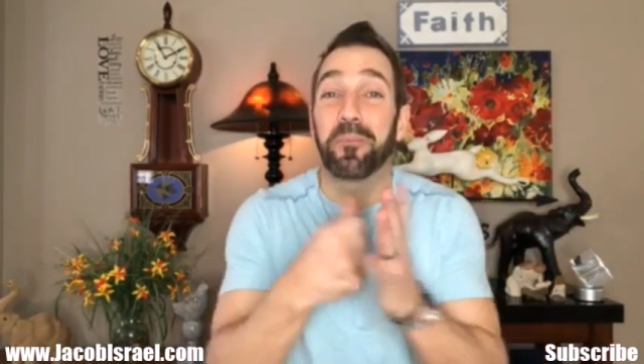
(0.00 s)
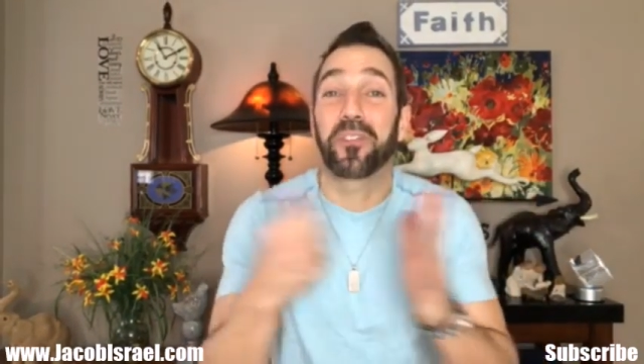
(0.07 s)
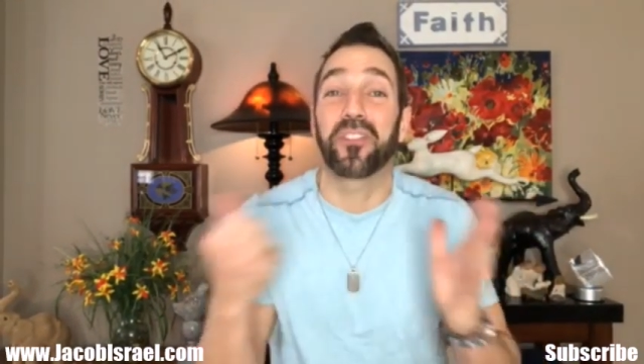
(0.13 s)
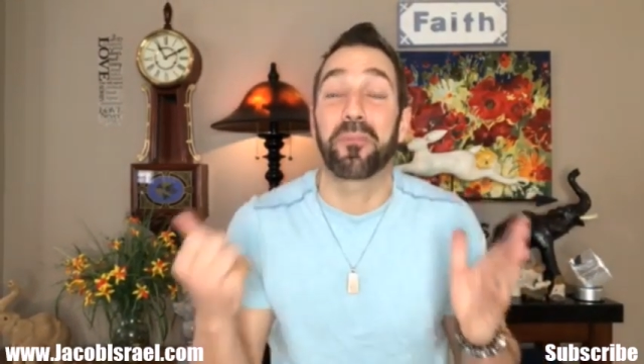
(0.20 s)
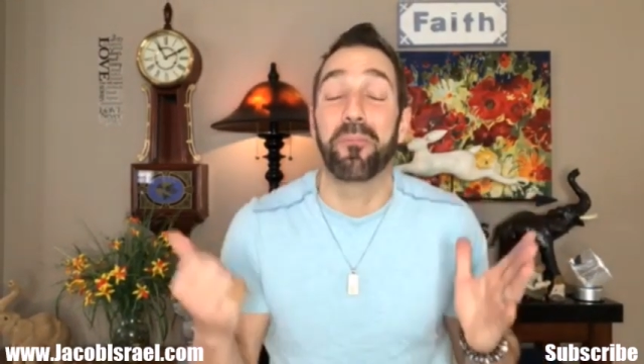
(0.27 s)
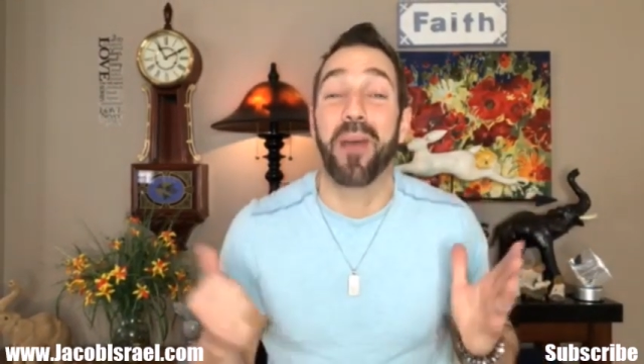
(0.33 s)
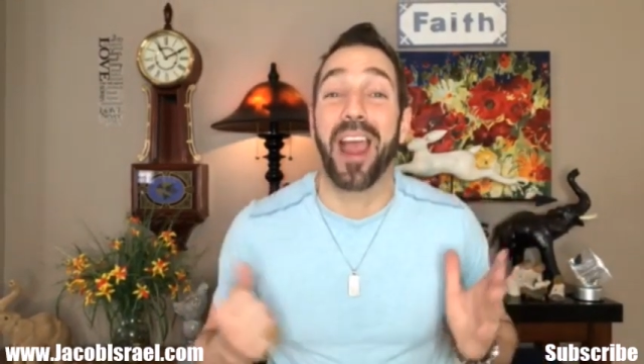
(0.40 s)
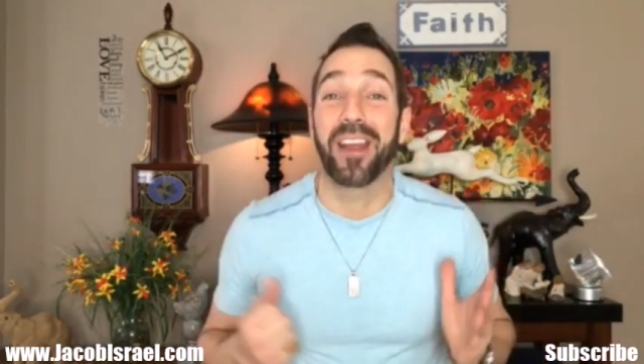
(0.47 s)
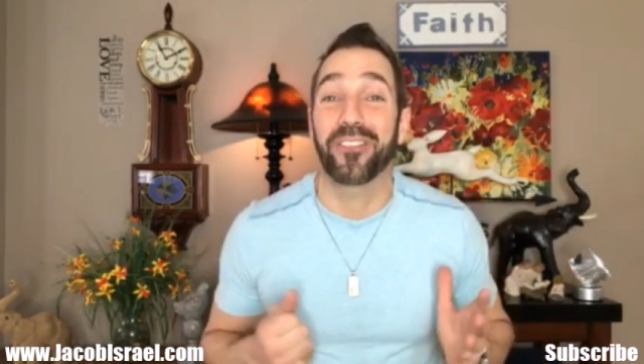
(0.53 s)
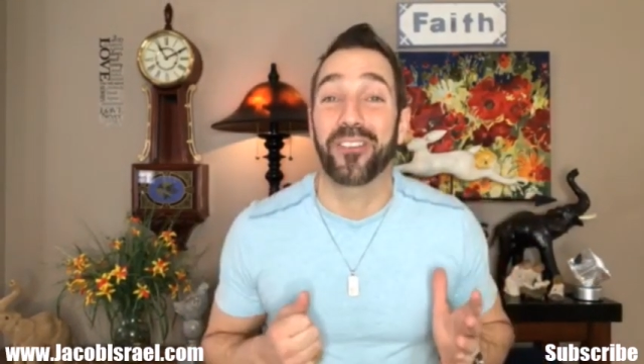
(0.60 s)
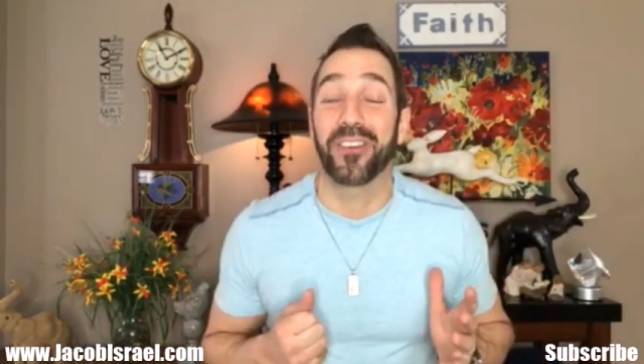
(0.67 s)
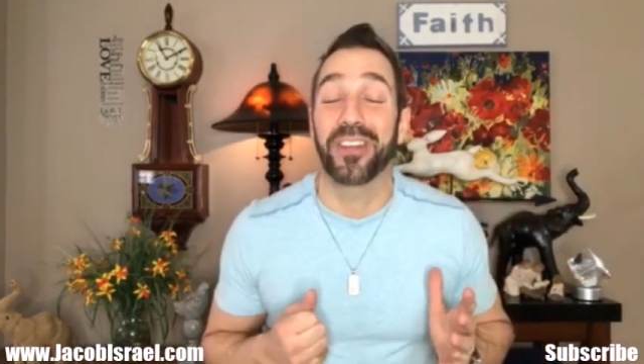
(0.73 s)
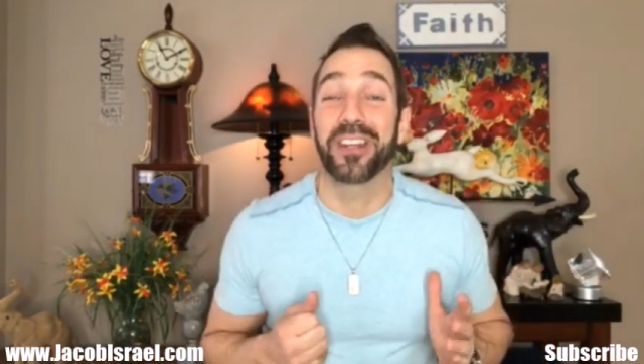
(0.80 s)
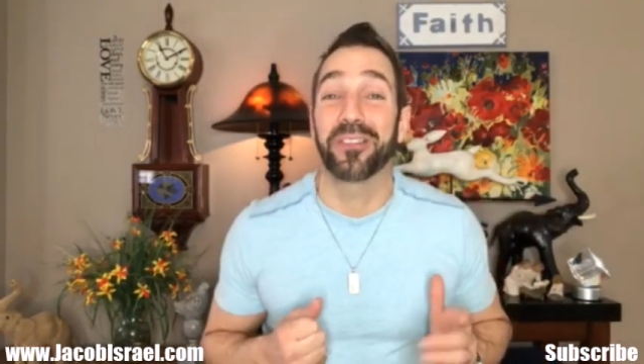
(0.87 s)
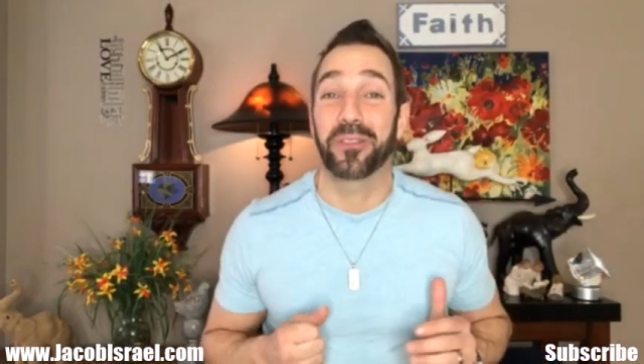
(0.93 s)

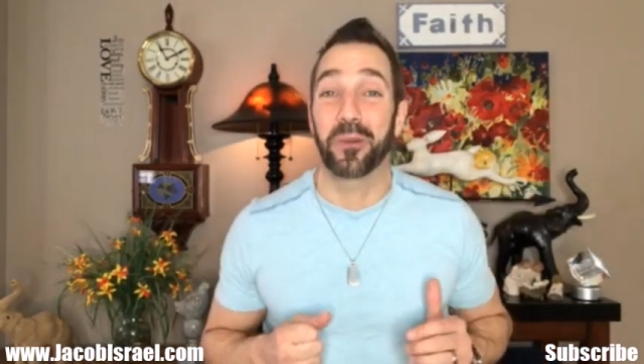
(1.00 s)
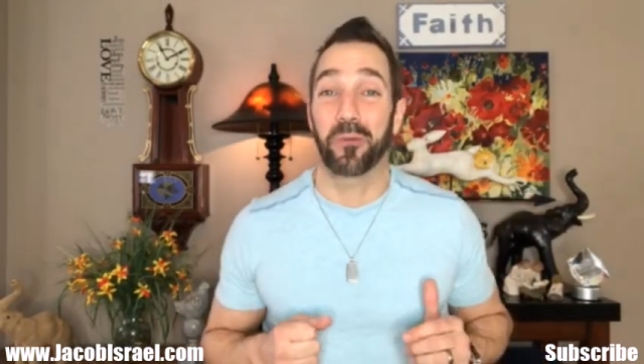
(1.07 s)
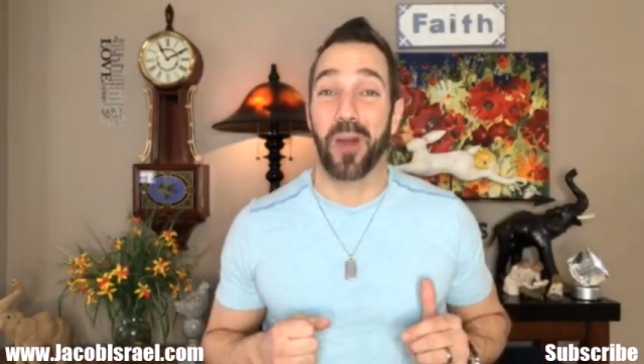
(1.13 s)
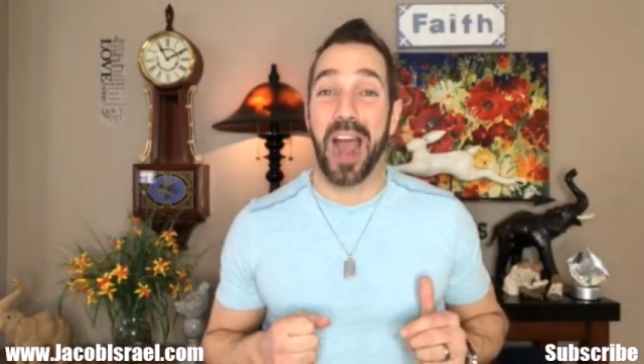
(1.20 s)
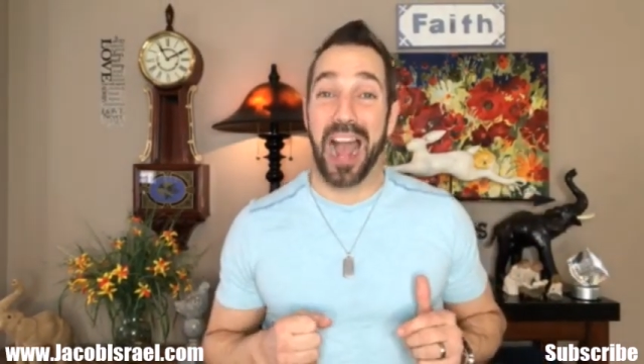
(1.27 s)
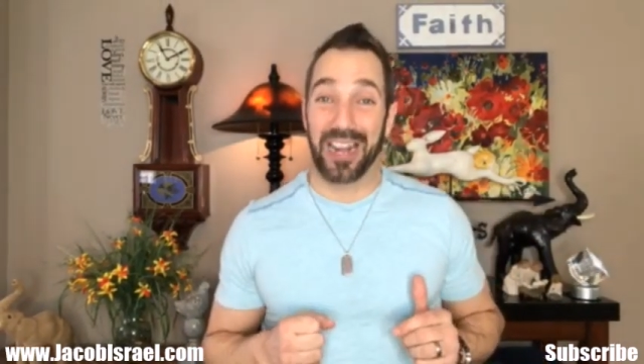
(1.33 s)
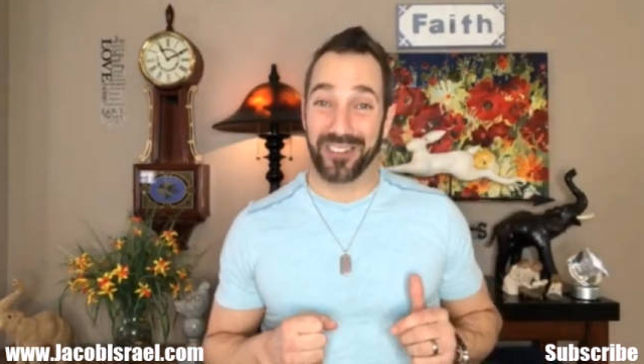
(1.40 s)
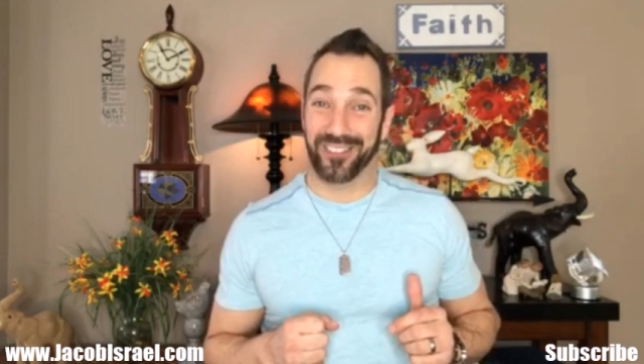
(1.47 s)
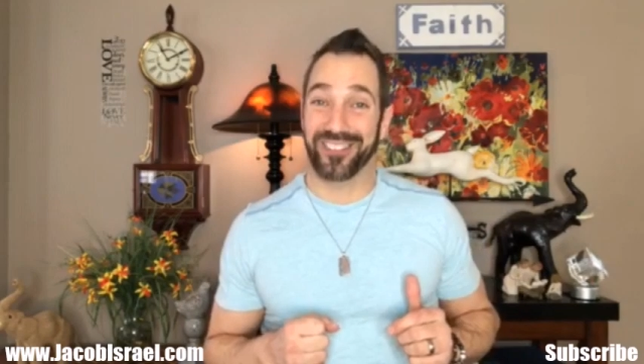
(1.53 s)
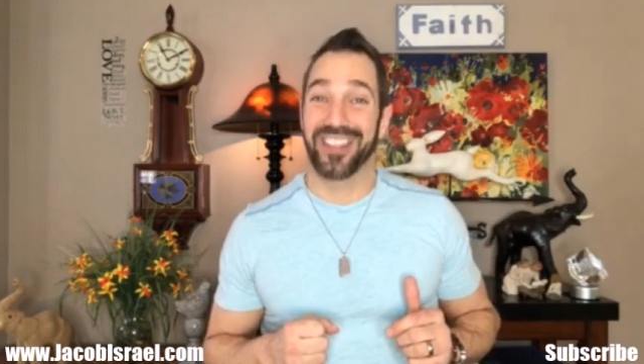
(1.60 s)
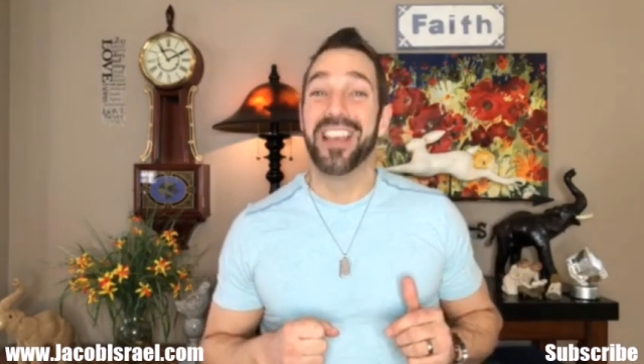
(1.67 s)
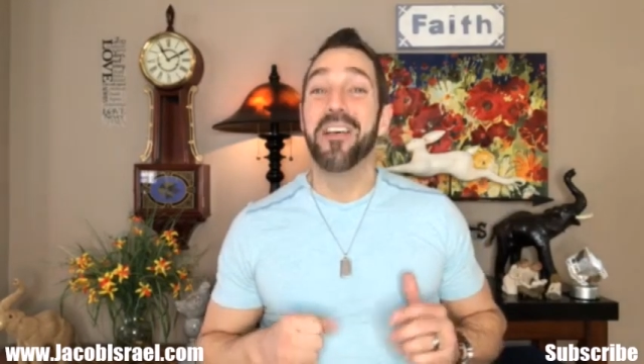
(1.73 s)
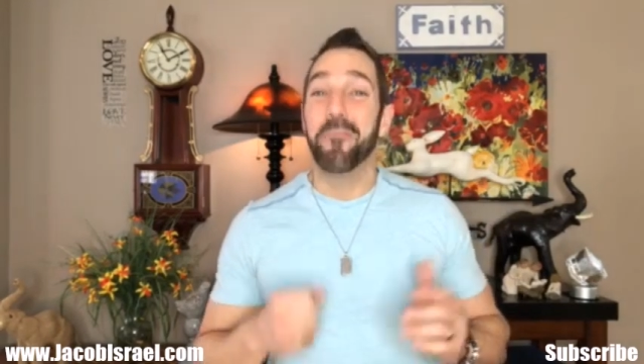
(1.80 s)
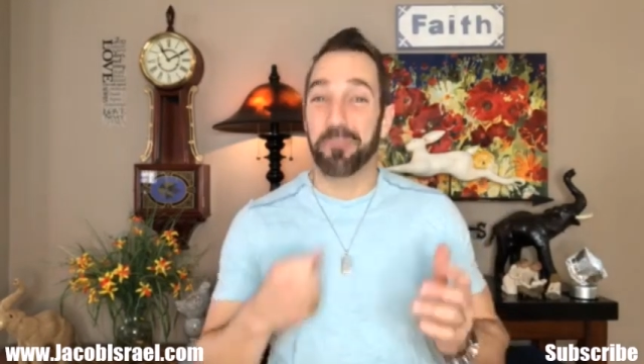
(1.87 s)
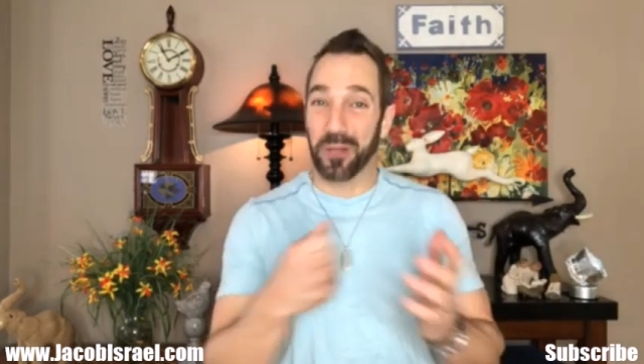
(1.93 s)
smashing into
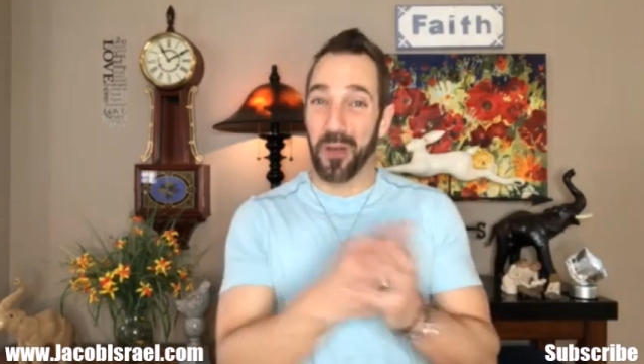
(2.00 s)
rocks,